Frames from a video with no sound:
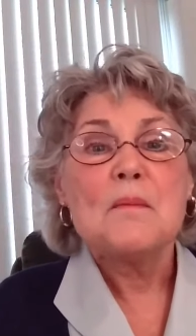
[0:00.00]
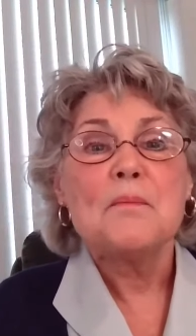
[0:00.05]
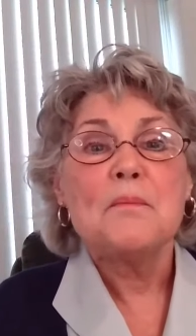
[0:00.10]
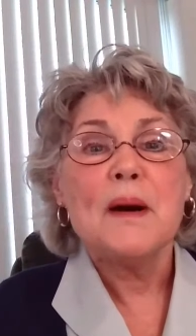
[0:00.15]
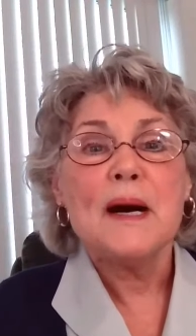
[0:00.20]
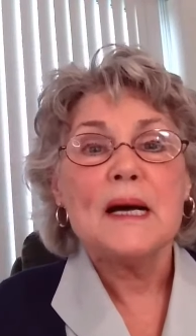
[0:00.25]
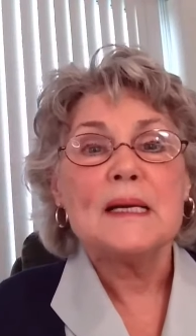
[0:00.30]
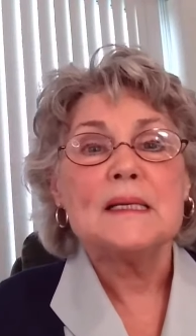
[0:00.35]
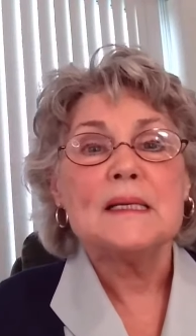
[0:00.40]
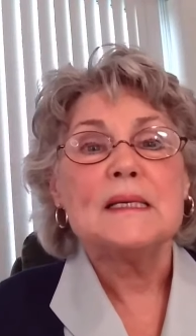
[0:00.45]

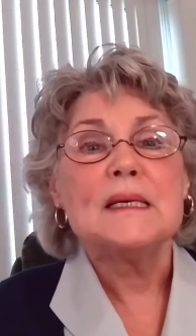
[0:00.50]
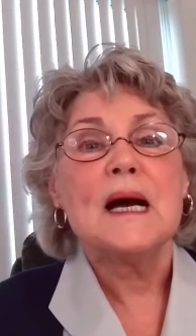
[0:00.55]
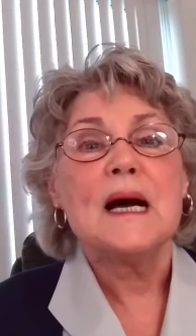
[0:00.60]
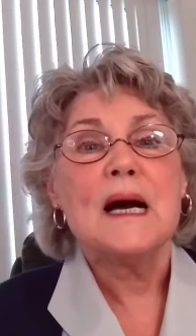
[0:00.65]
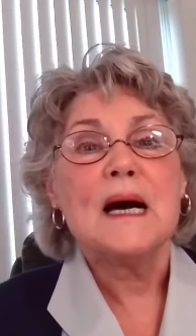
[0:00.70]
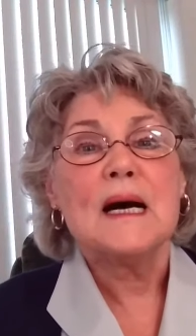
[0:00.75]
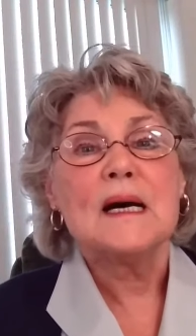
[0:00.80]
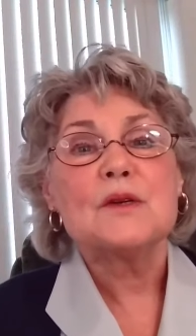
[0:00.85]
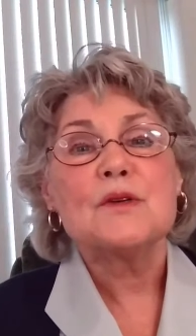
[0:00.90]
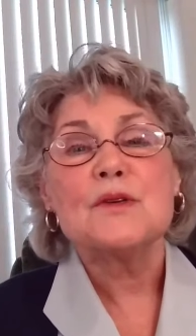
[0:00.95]
But
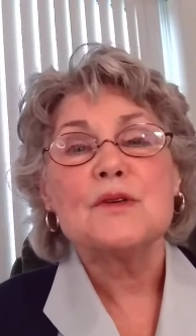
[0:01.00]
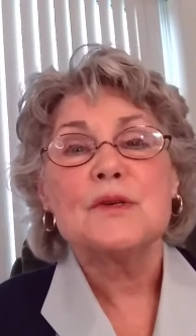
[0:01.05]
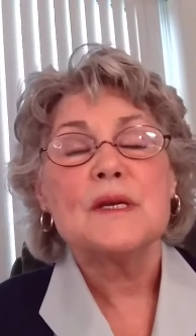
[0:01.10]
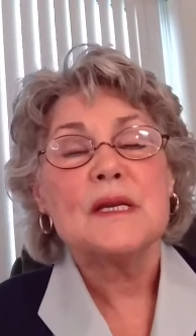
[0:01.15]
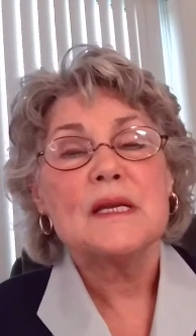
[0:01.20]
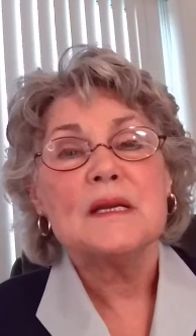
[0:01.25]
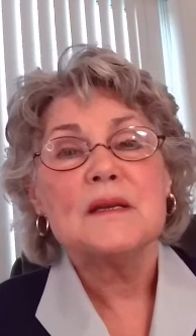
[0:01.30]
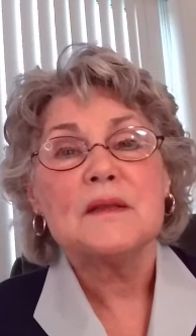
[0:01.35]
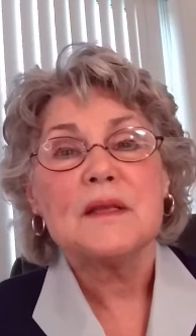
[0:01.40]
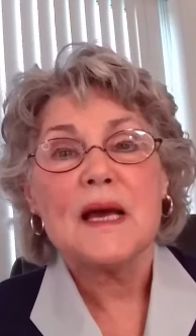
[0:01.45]

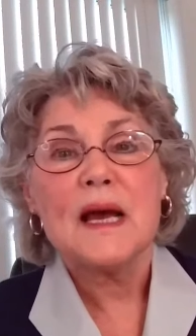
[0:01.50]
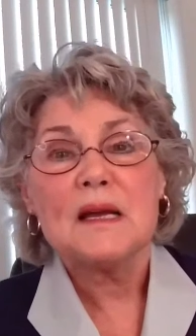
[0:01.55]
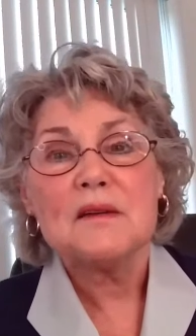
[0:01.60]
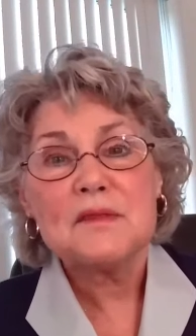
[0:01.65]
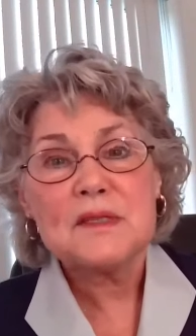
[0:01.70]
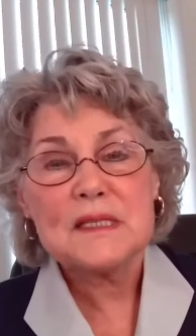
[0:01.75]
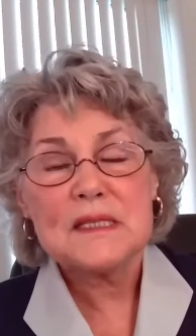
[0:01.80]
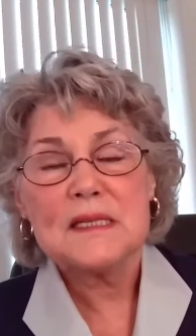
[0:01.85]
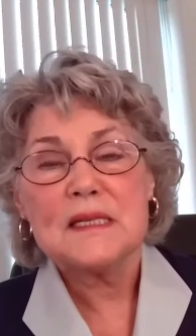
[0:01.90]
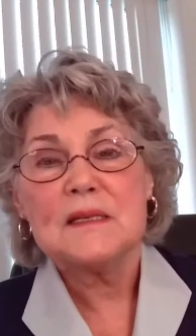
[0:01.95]
underneath,
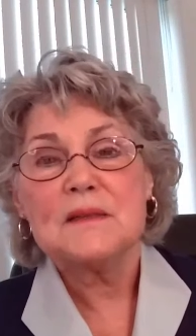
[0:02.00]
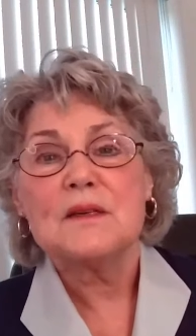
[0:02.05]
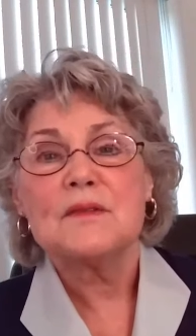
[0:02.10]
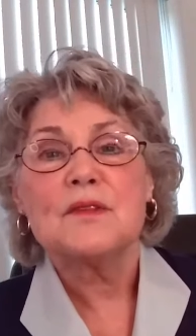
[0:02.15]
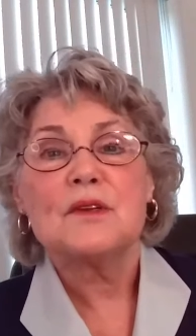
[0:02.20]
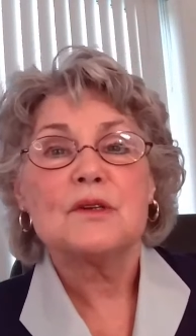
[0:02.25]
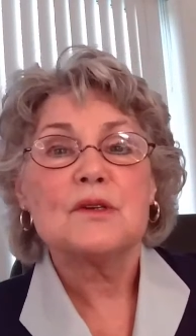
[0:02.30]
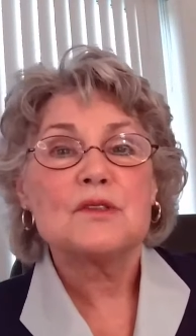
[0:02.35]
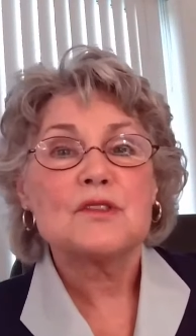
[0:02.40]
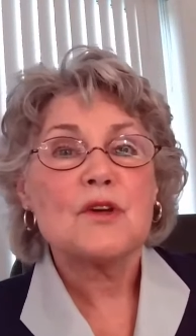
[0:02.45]
I've seen
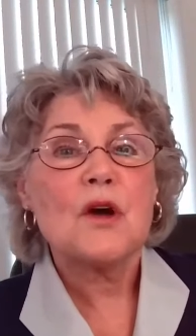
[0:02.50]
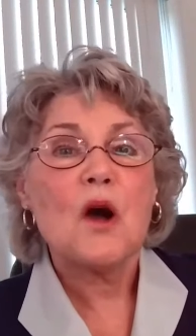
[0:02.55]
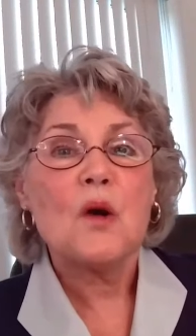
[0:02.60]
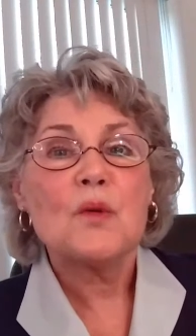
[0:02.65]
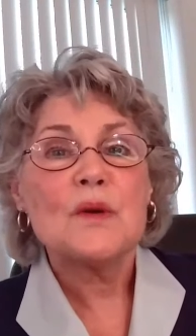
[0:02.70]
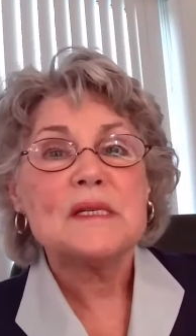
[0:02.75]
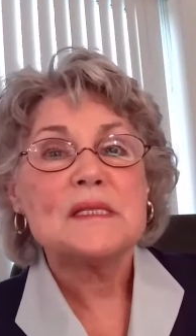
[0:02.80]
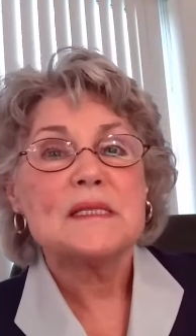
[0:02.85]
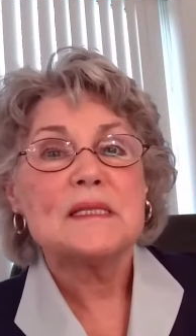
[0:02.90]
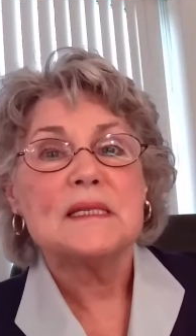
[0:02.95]
that there is
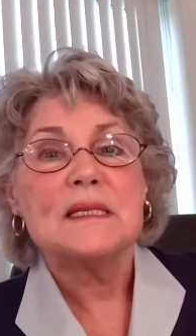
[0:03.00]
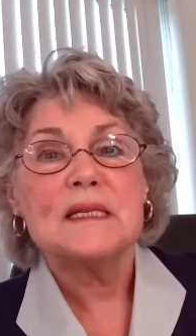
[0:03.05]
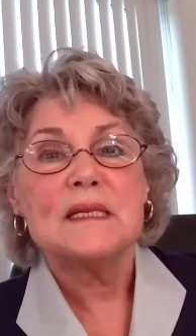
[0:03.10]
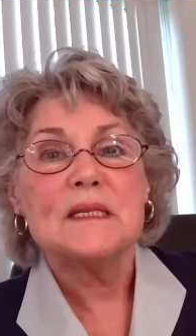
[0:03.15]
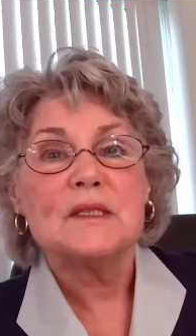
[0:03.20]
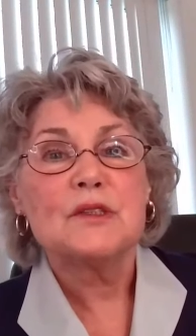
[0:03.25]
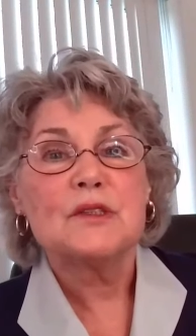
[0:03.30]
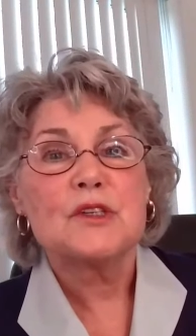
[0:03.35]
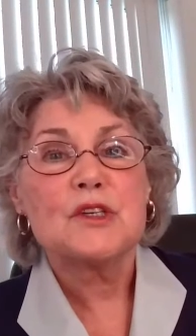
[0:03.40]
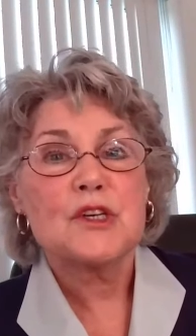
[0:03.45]
always an
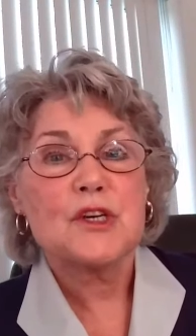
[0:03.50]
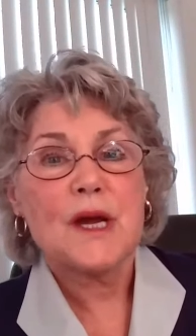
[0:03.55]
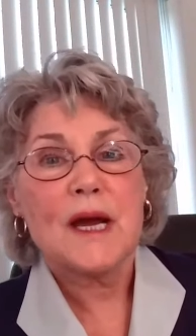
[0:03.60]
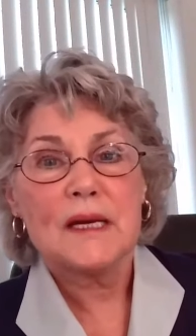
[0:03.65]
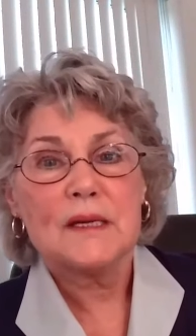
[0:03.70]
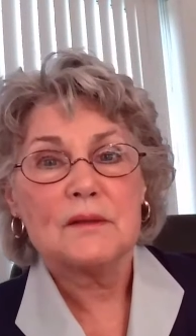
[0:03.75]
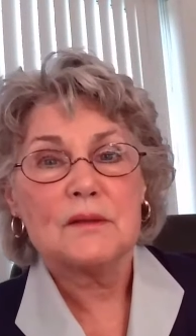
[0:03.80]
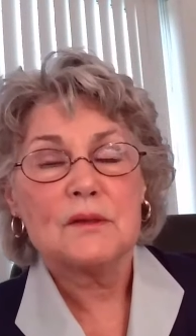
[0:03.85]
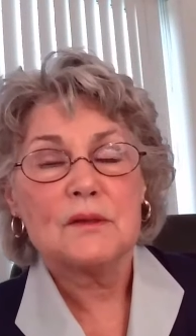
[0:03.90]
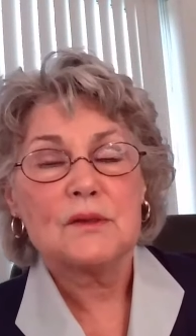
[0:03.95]
inner
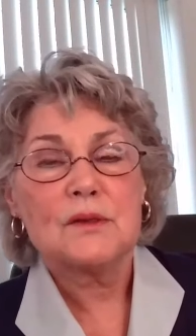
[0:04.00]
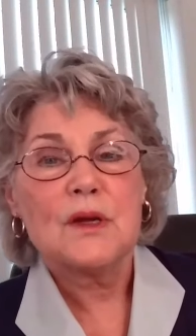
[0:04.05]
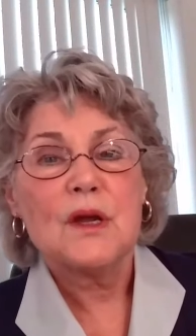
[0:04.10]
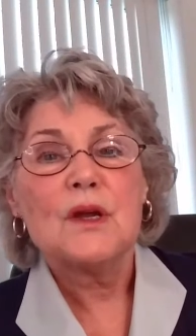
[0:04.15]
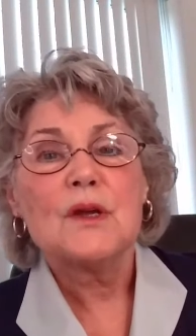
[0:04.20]
child